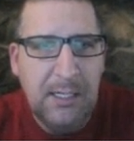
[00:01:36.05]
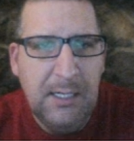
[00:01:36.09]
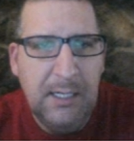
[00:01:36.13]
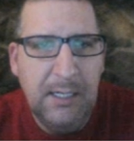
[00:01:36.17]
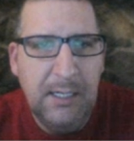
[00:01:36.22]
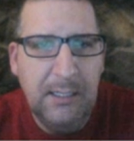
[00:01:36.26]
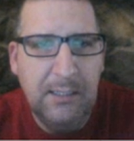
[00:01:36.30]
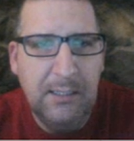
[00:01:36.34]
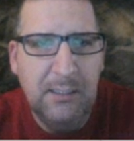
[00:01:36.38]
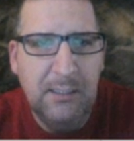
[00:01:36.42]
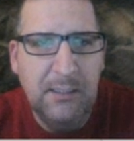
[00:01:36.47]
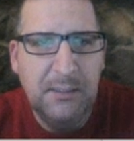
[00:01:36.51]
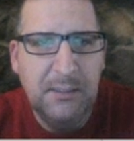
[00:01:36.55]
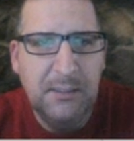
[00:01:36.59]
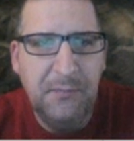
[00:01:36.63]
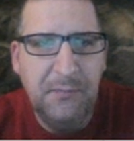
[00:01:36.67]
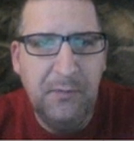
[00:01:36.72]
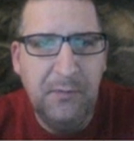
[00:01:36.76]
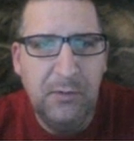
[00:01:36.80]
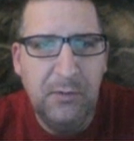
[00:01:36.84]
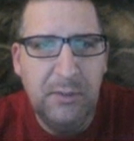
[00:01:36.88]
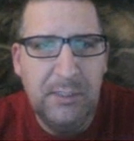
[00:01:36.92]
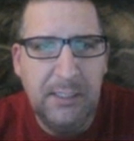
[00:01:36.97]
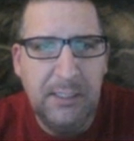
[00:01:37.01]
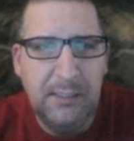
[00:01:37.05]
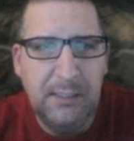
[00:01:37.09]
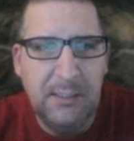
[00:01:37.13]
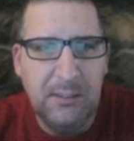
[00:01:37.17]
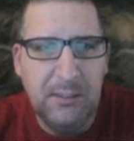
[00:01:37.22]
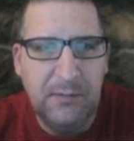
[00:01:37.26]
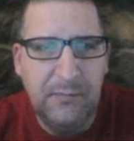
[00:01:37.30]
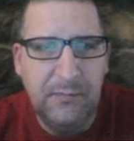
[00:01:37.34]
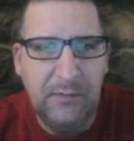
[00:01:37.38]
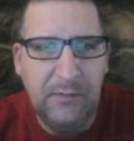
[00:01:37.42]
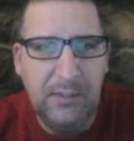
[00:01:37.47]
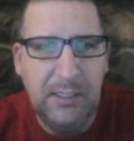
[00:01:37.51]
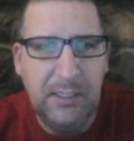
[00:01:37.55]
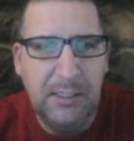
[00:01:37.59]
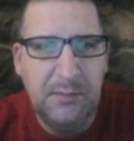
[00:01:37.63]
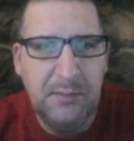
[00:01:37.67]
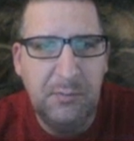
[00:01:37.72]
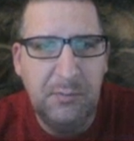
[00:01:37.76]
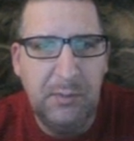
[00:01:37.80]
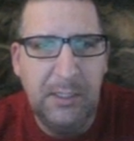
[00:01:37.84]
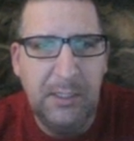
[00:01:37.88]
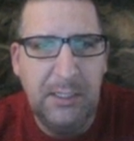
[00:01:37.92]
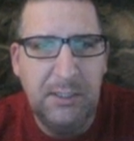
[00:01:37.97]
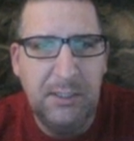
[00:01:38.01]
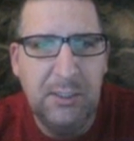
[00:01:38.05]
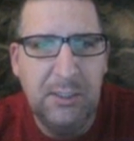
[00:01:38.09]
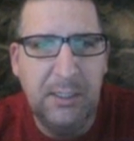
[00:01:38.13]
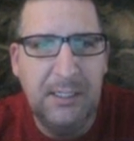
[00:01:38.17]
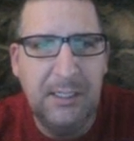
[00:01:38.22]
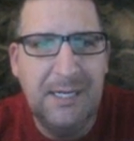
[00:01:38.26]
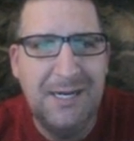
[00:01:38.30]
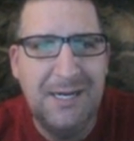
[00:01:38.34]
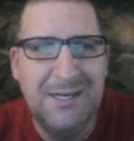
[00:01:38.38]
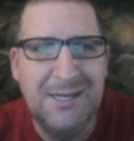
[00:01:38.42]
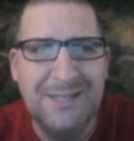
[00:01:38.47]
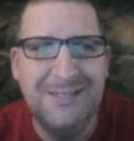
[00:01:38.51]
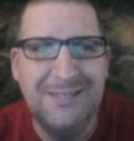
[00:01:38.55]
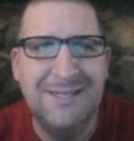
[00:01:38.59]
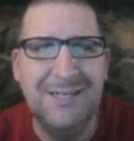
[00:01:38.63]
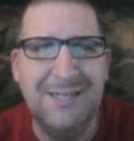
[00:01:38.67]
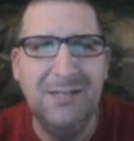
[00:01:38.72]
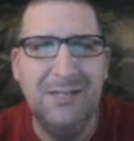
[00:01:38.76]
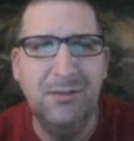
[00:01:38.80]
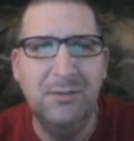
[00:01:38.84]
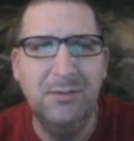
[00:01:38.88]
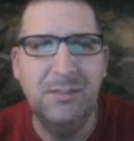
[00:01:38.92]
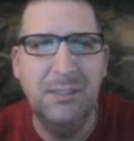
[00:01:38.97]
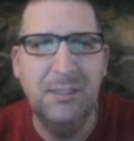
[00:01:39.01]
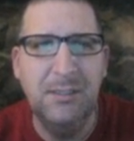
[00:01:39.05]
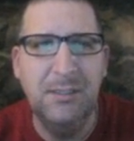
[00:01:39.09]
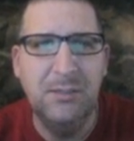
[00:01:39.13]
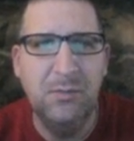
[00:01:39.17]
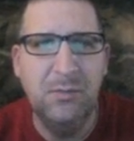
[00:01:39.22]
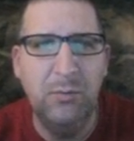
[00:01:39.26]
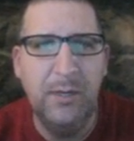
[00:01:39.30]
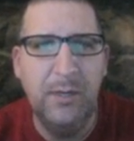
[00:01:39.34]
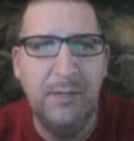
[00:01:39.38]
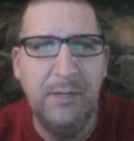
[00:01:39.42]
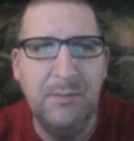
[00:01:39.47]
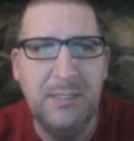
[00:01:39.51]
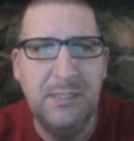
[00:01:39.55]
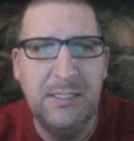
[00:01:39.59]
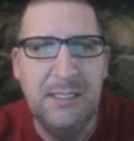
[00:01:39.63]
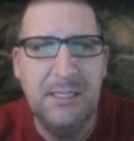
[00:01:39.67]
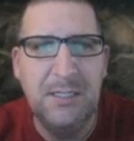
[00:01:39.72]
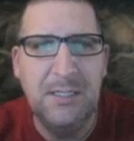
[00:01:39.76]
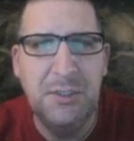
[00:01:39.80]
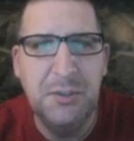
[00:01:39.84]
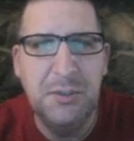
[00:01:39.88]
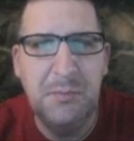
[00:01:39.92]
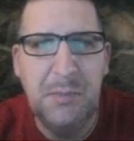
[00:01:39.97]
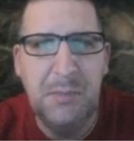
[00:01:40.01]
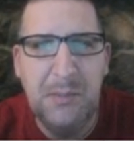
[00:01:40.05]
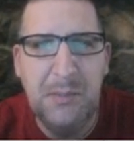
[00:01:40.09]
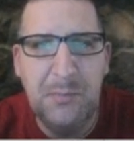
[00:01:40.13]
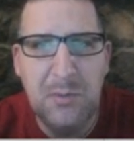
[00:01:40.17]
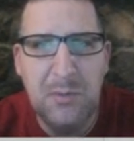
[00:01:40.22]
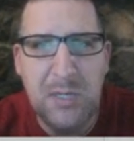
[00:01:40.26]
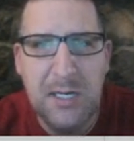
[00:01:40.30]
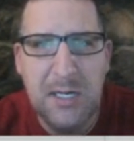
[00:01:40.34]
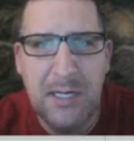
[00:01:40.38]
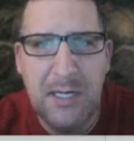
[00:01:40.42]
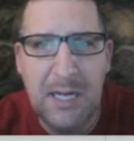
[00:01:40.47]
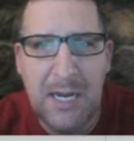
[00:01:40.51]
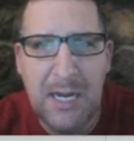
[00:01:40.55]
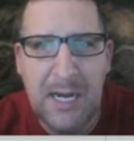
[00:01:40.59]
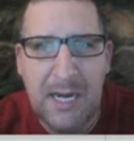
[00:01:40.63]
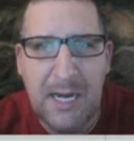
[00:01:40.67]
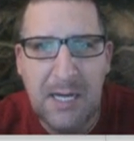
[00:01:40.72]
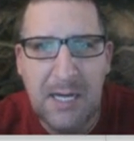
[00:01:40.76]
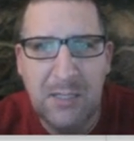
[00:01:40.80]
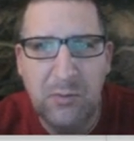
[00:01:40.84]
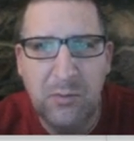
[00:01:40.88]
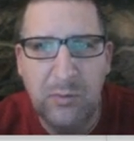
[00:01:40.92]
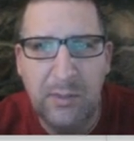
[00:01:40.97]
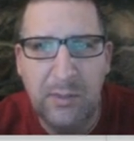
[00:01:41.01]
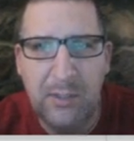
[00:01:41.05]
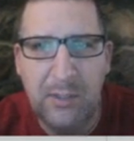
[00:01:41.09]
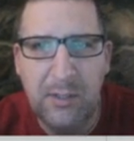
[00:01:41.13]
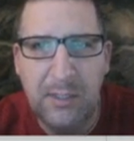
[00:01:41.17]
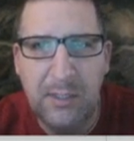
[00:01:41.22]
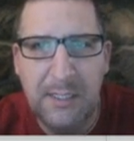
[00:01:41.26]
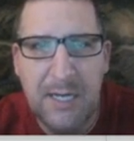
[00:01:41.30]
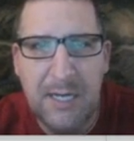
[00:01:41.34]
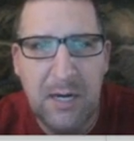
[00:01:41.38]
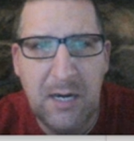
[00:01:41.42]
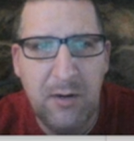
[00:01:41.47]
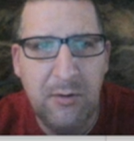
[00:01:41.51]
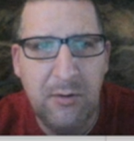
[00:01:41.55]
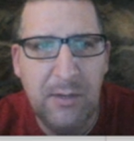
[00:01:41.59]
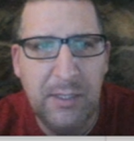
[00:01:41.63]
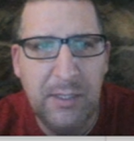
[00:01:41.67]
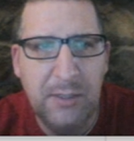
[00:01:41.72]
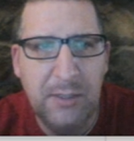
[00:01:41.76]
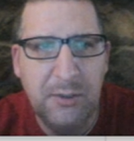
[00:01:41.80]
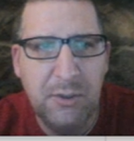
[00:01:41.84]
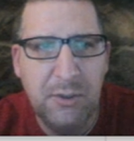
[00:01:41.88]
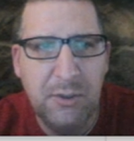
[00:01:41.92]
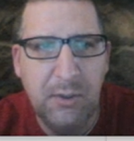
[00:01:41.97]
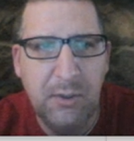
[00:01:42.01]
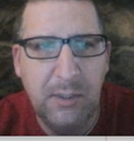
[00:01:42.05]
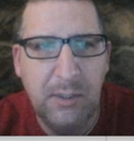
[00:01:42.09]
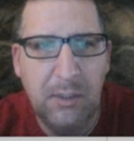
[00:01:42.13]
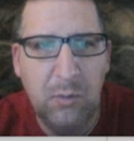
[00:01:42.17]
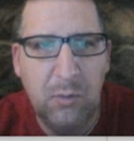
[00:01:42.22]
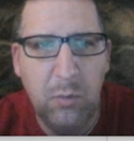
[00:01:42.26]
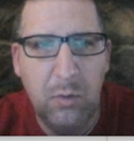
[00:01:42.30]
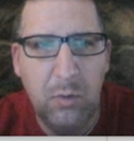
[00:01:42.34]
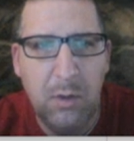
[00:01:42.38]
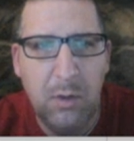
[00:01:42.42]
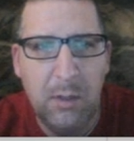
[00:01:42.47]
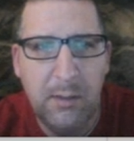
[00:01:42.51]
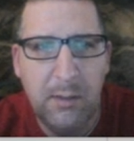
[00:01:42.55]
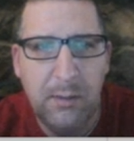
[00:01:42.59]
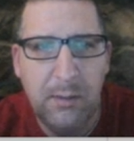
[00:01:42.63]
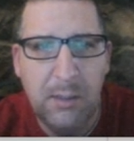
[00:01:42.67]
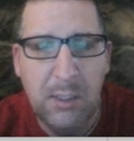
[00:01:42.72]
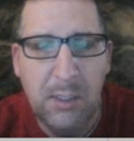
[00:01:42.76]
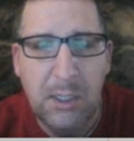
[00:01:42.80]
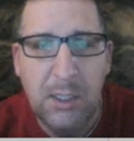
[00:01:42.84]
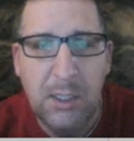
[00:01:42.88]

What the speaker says: and in this first sentence for the explanation, it kind of tells us Ramsey teaches people how to act when they're encountering a shark in the water.